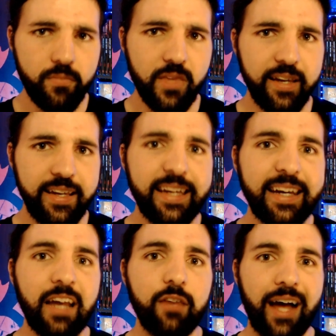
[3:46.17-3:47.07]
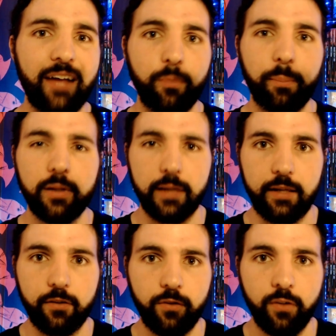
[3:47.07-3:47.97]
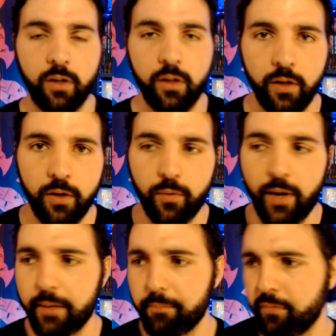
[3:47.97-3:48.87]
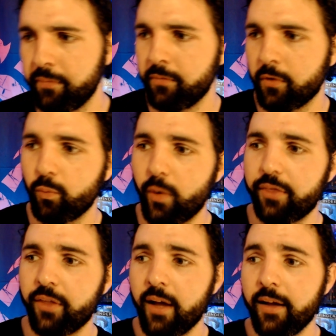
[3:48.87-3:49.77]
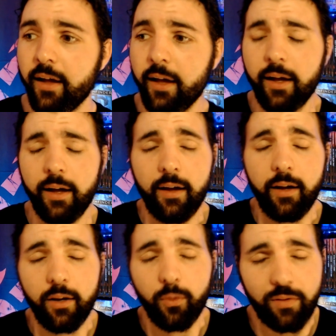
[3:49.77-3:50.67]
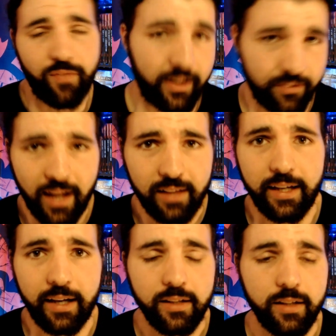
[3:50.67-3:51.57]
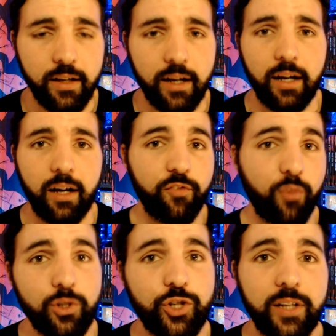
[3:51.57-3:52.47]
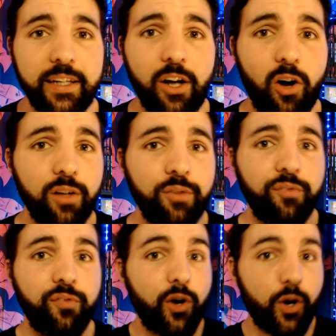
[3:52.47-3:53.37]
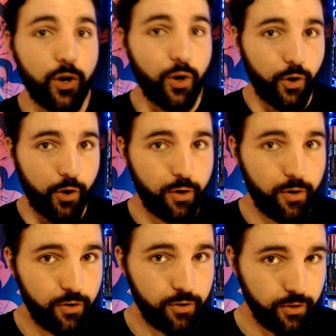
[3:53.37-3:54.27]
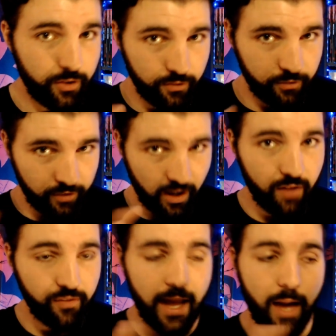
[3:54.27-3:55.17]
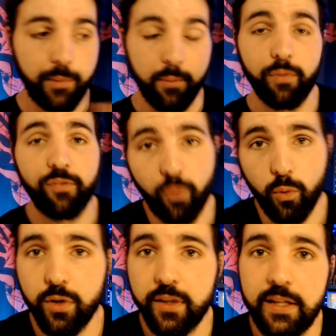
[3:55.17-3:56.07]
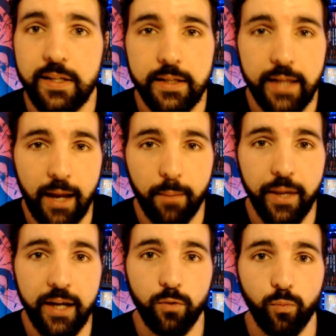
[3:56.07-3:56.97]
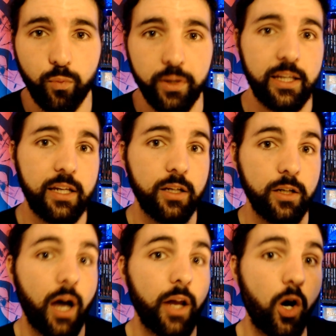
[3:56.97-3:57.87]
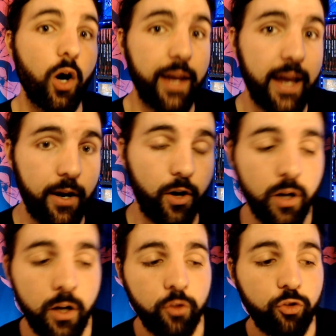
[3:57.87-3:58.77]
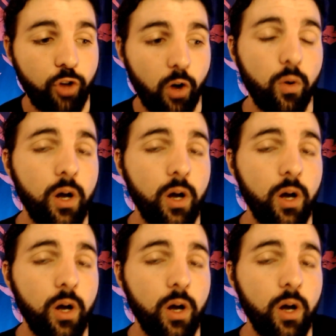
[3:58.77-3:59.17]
he kind of has a place. Right? With Vexalia, unfortunately, all of her stuff happened before the campaign really got on air. So,